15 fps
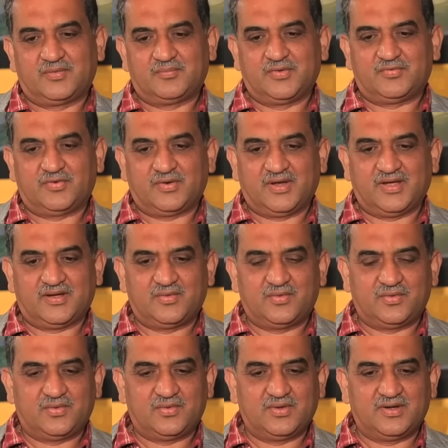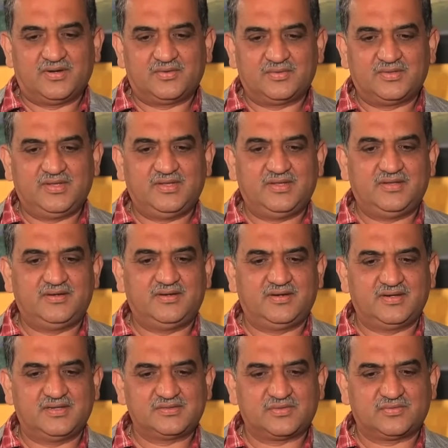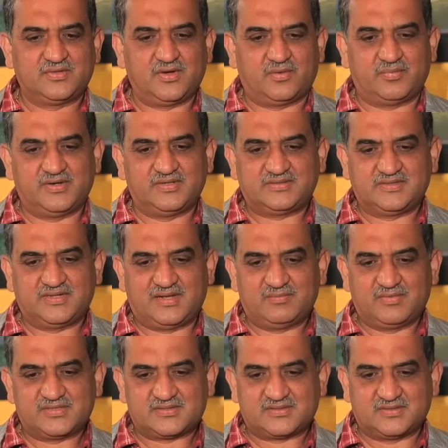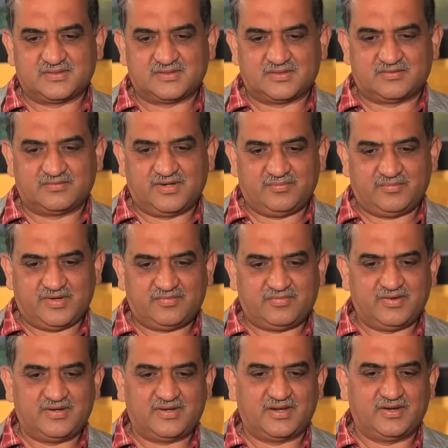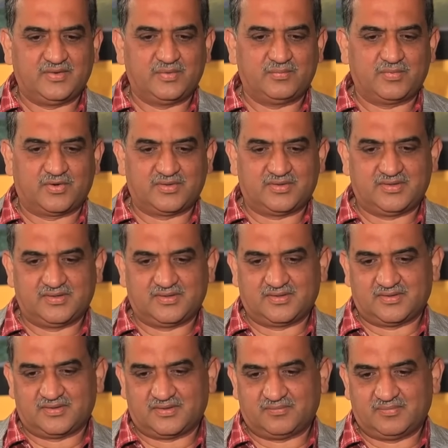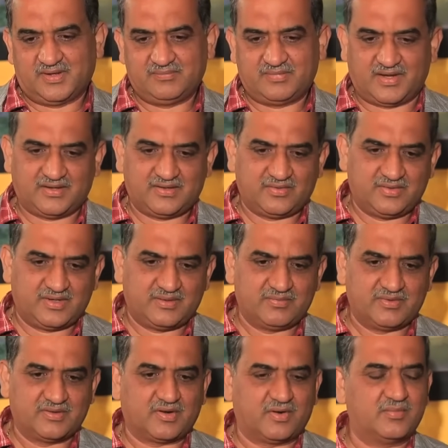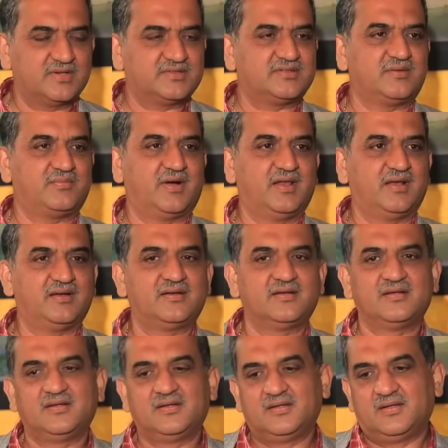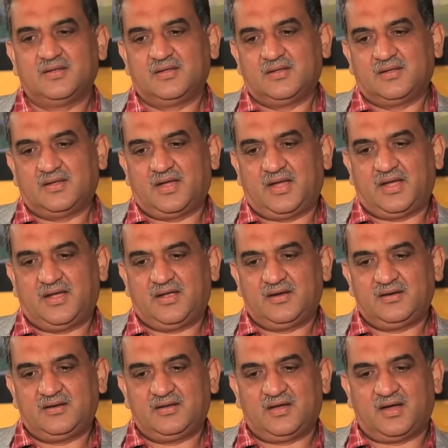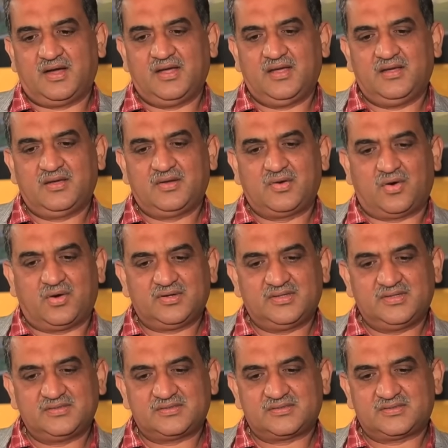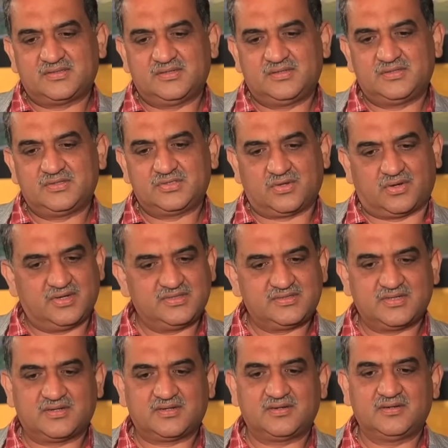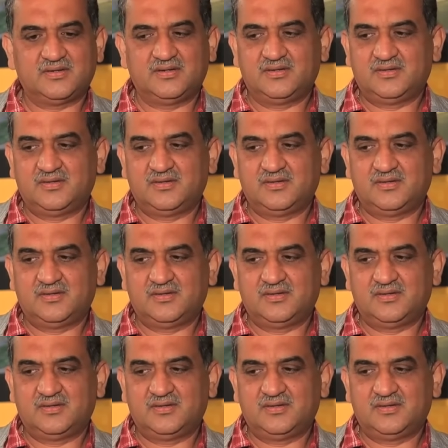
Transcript: Before I go into the details of the operation, I must very briefly tell you about my background. I'm a commercial pilot and I got this Shaurya Chakra